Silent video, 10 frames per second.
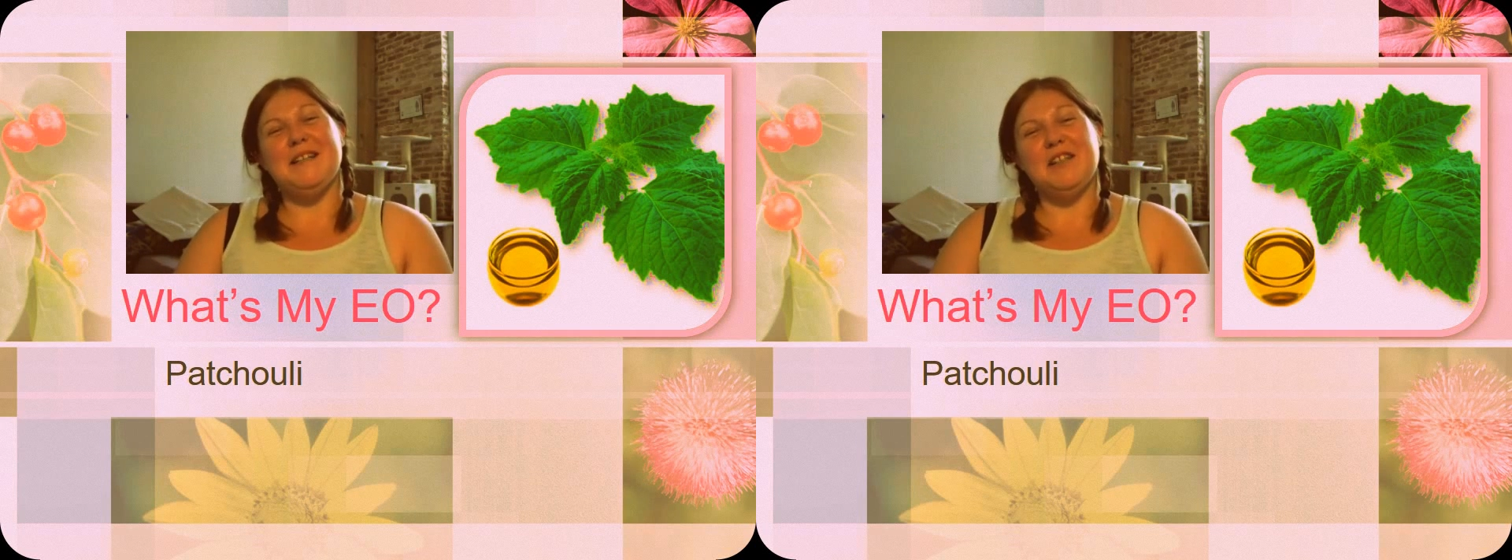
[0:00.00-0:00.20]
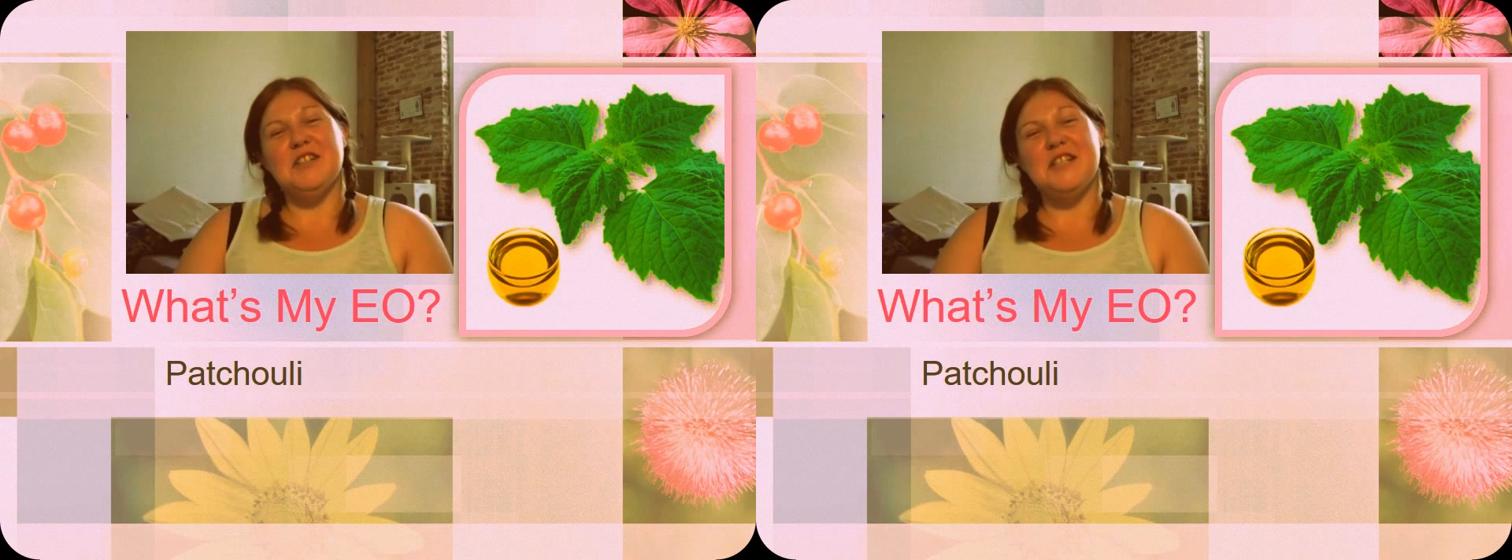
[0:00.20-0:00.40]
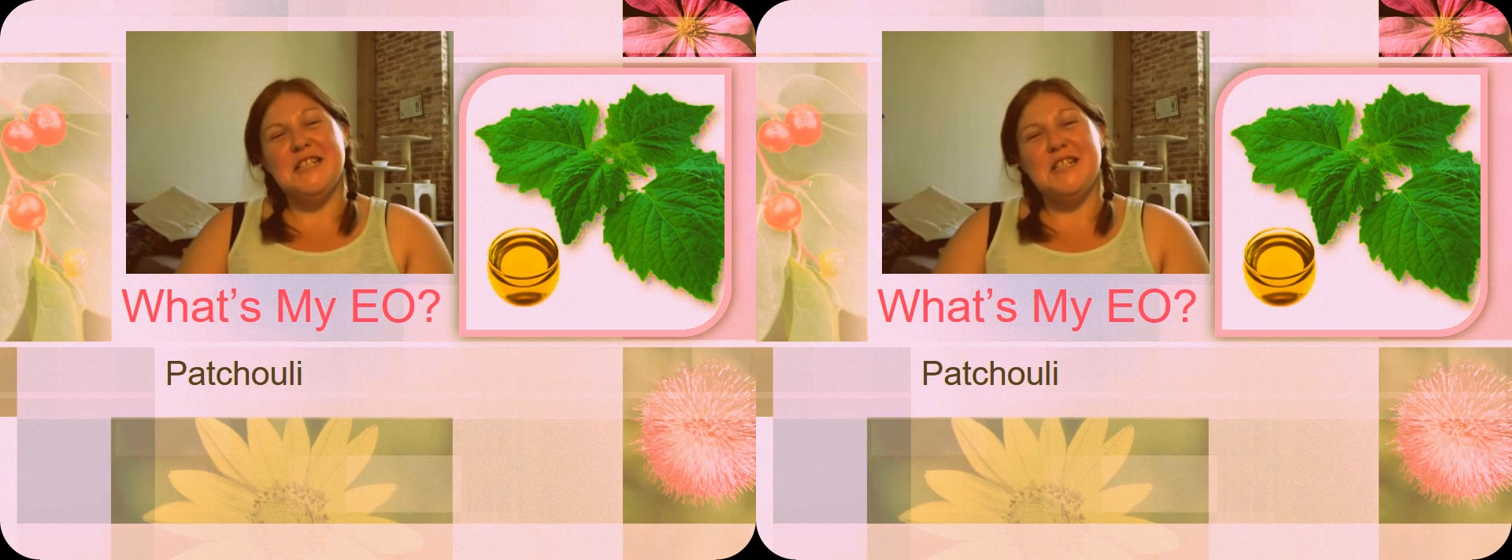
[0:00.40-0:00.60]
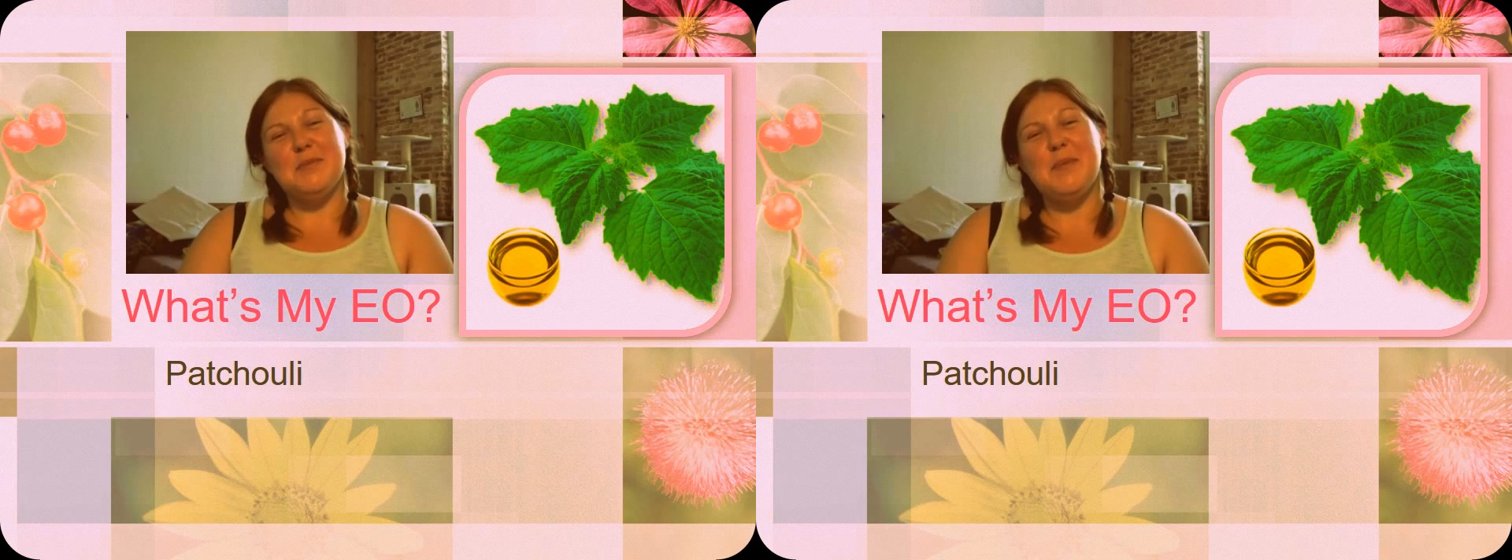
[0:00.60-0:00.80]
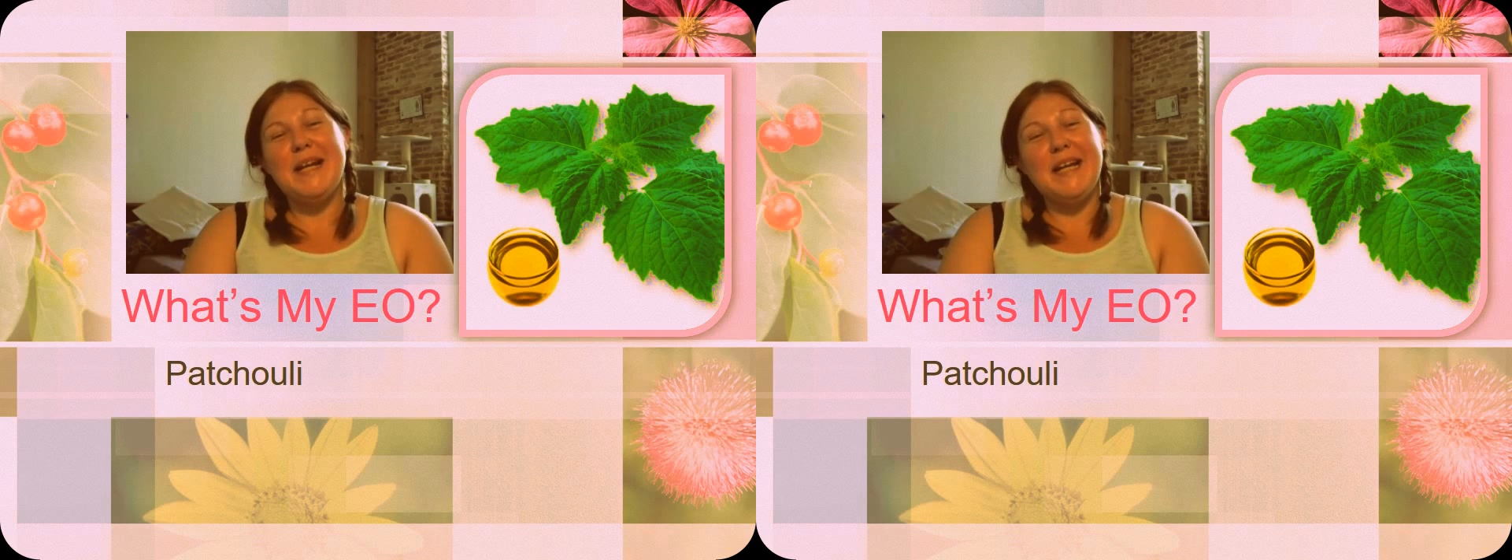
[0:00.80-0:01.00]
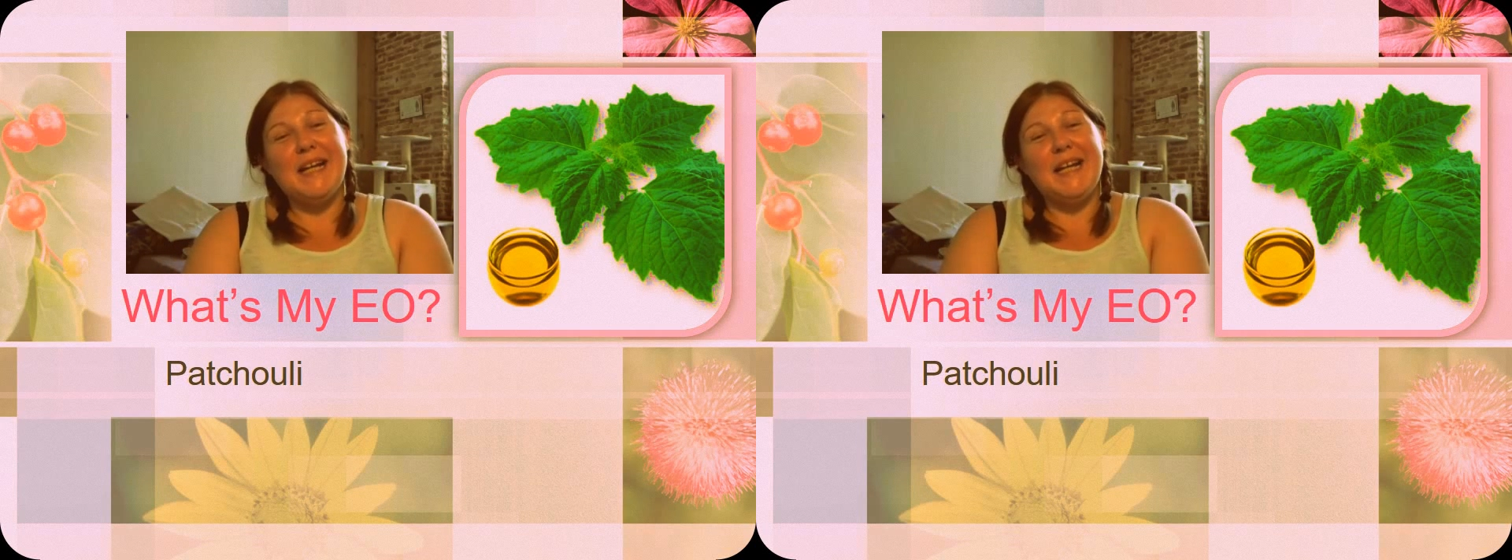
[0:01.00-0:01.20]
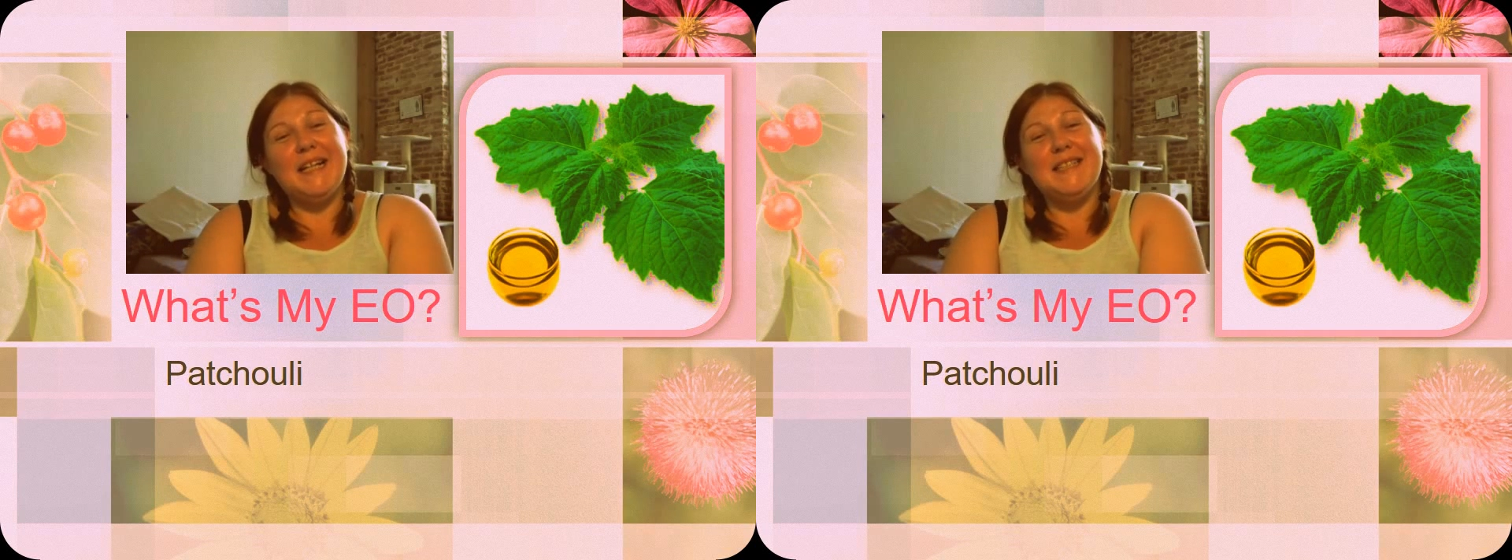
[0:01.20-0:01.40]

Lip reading: Indulgences by Nikki